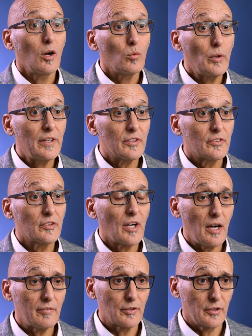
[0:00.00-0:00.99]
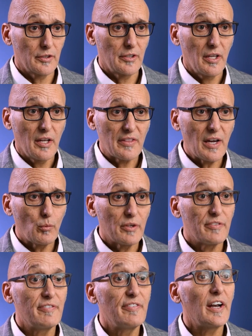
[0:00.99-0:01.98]
We discovered that with
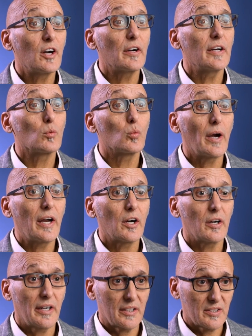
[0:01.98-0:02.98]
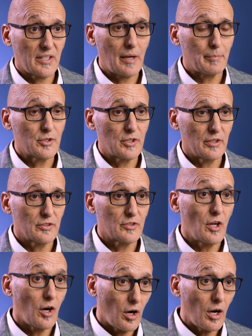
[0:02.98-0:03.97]
very rare exceptions,
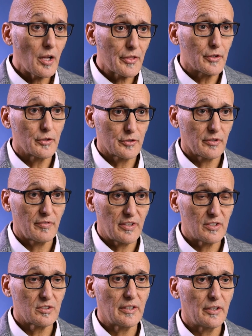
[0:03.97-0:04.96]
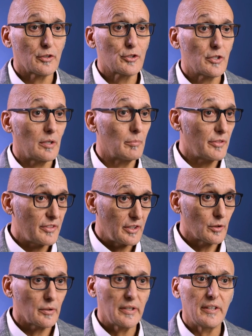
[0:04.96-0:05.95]
the authors of these leadership
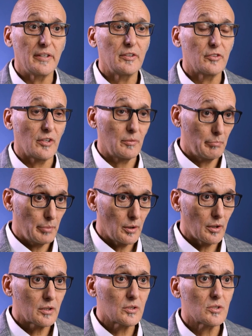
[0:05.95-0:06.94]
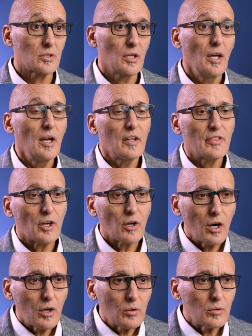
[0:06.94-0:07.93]
theories and books, their
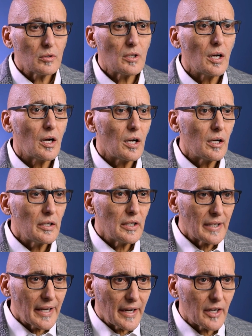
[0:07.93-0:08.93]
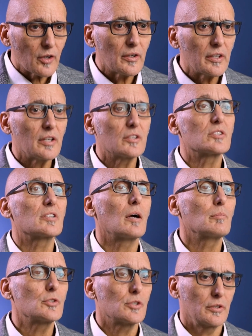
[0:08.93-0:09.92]
own inherent
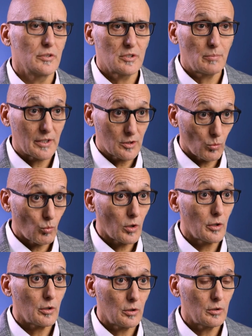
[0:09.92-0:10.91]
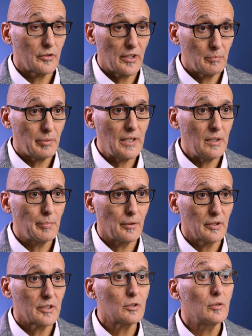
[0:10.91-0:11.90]
assumptions about the world and
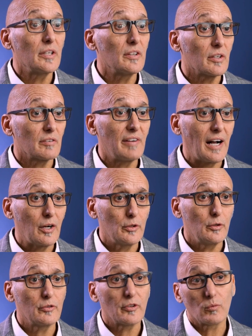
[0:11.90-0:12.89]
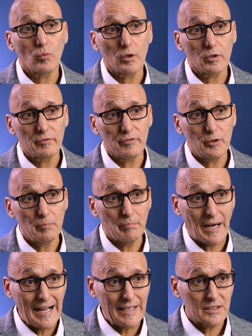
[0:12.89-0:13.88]
people, including their values and worldview
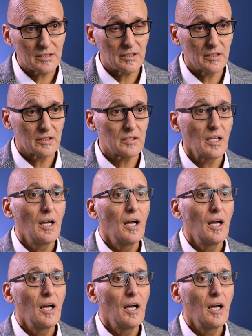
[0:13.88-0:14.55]
biases,